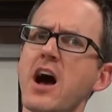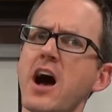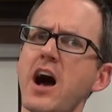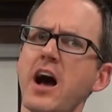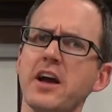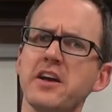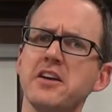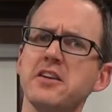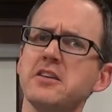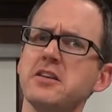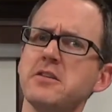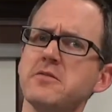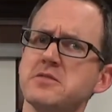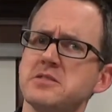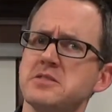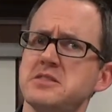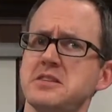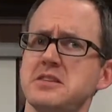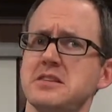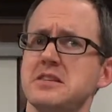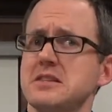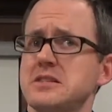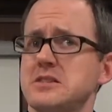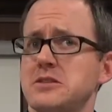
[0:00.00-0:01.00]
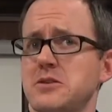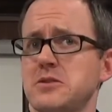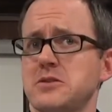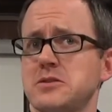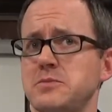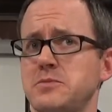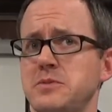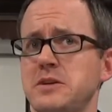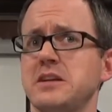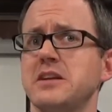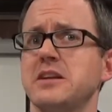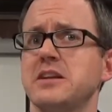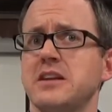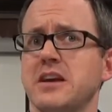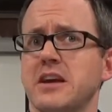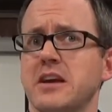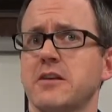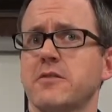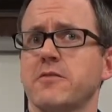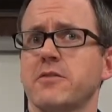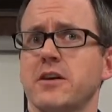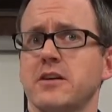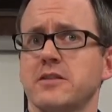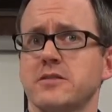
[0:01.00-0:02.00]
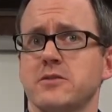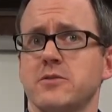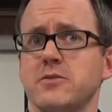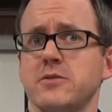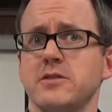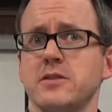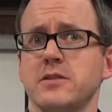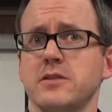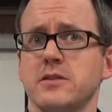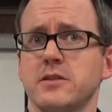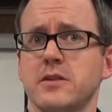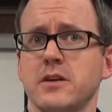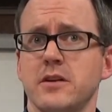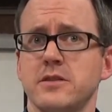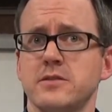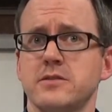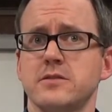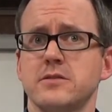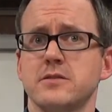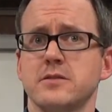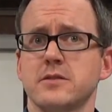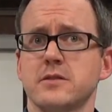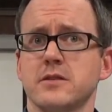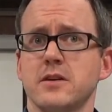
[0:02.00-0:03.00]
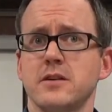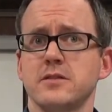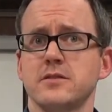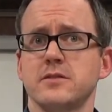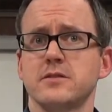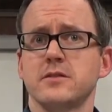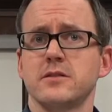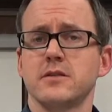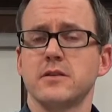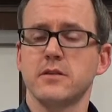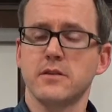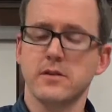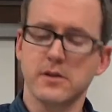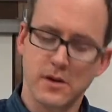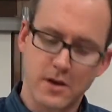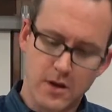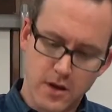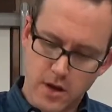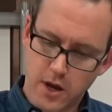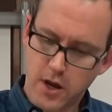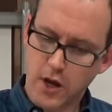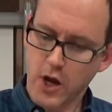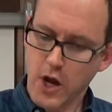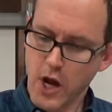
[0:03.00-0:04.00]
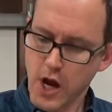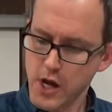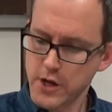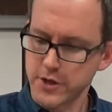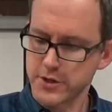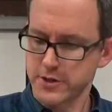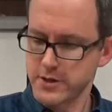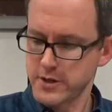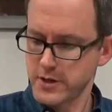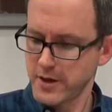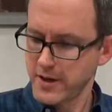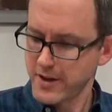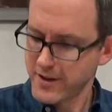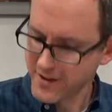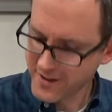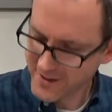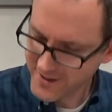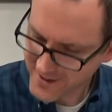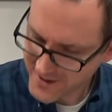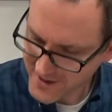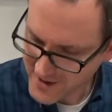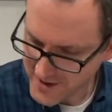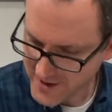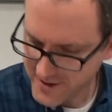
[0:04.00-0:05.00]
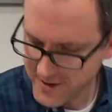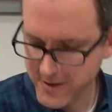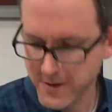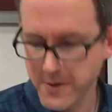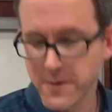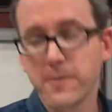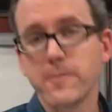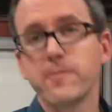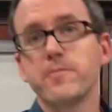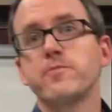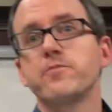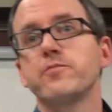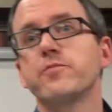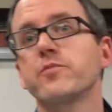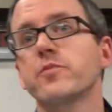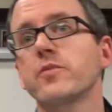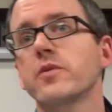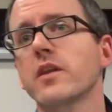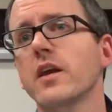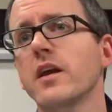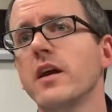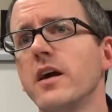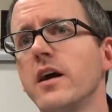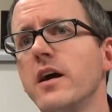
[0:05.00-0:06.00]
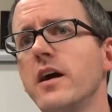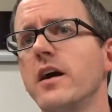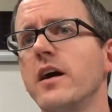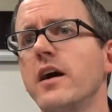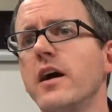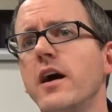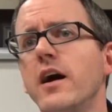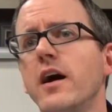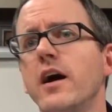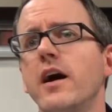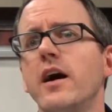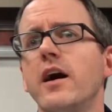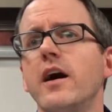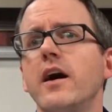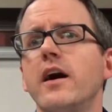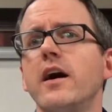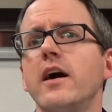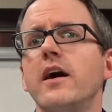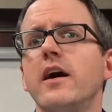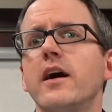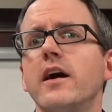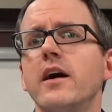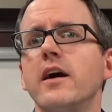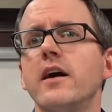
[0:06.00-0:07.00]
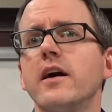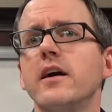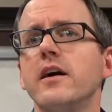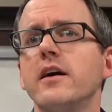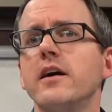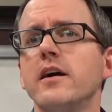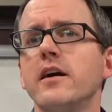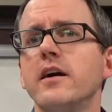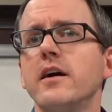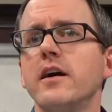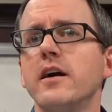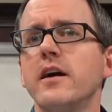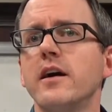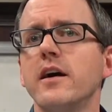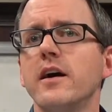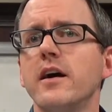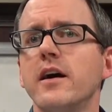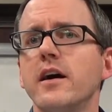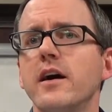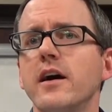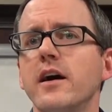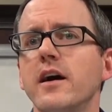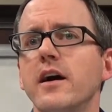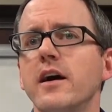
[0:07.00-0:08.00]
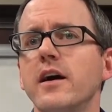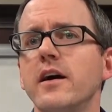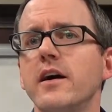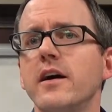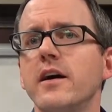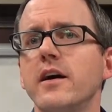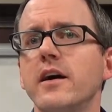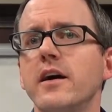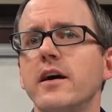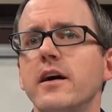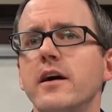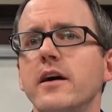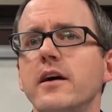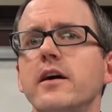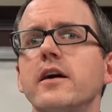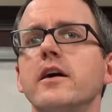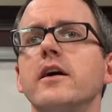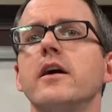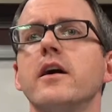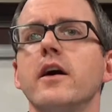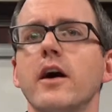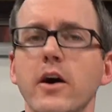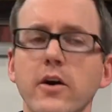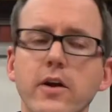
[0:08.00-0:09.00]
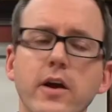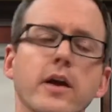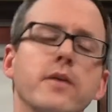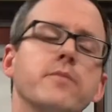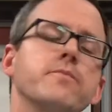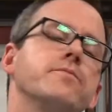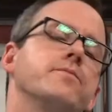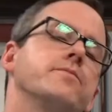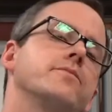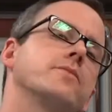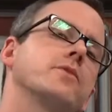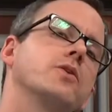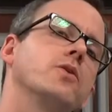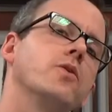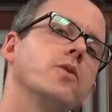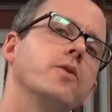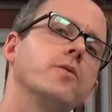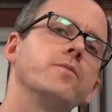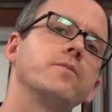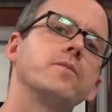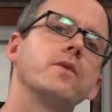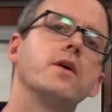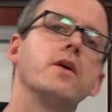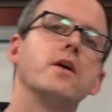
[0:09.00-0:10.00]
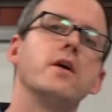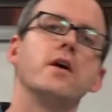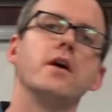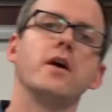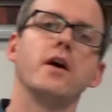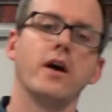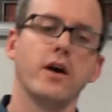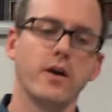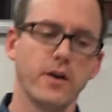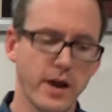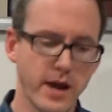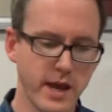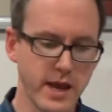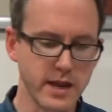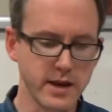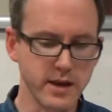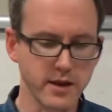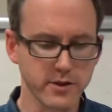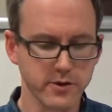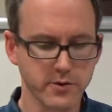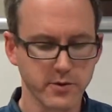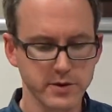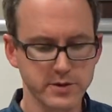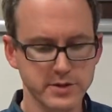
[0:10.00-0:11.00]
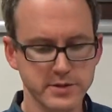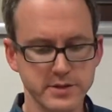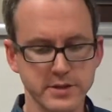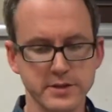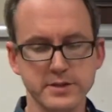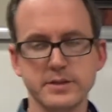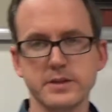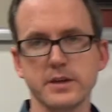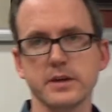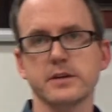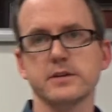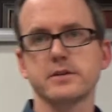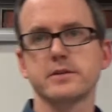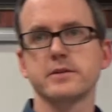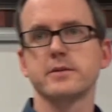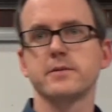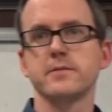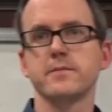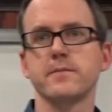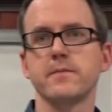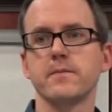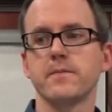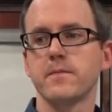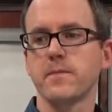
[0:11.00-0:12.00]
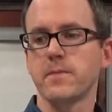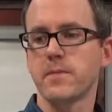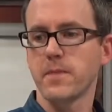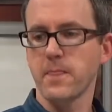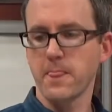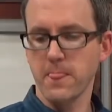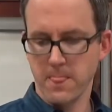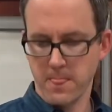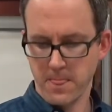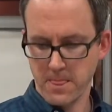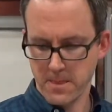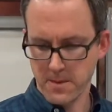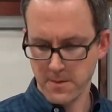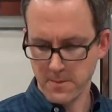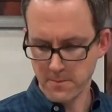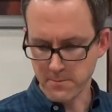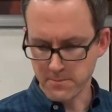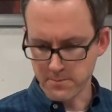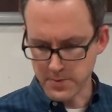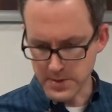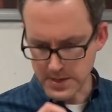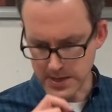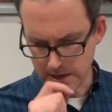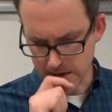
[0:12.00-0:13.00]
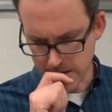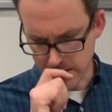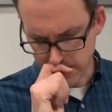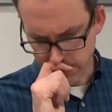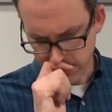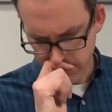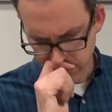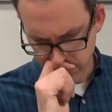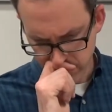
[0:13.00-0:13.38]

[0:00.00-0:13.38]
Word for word: I could even see this though as being a negative consequence. with like, look, this is what they believe, anyway, sorry guys, go ahead. Okay, cool. All right, any other questions on six? Why is B wrong? B.